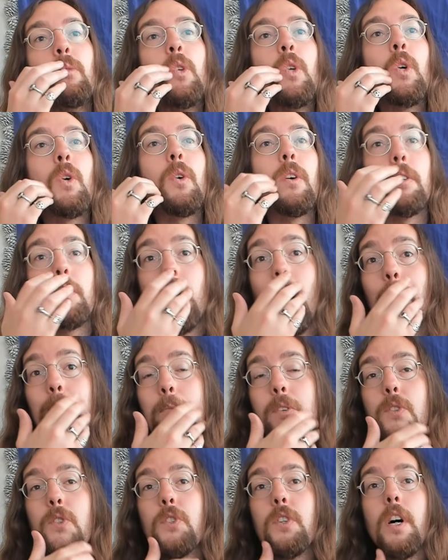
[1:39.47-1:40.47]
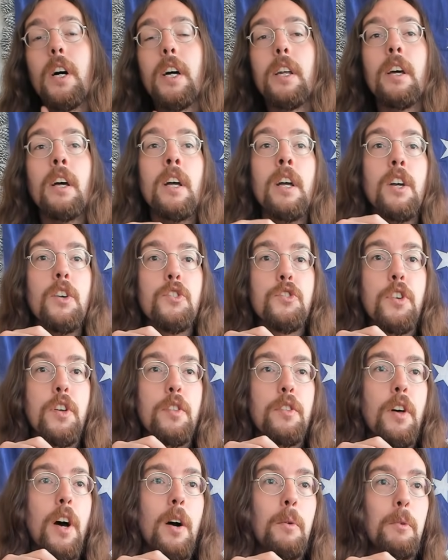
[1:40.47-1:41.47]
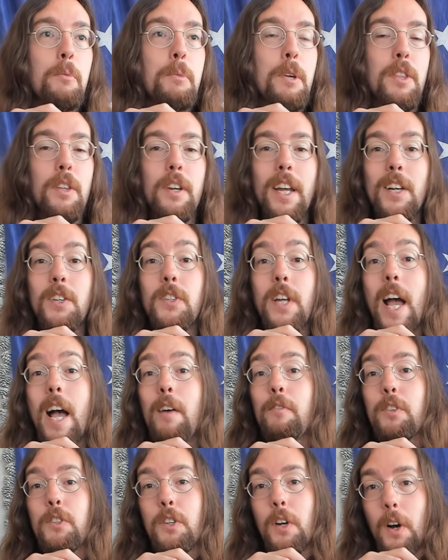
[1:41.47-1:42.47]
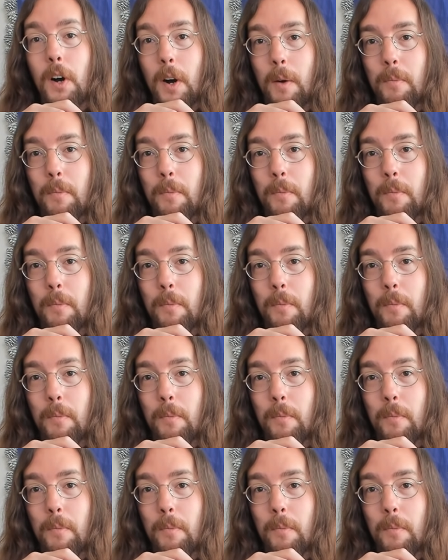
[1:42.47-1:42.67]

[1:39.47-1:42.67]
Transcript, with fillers: Her adopted son, she thought would be the next avatar.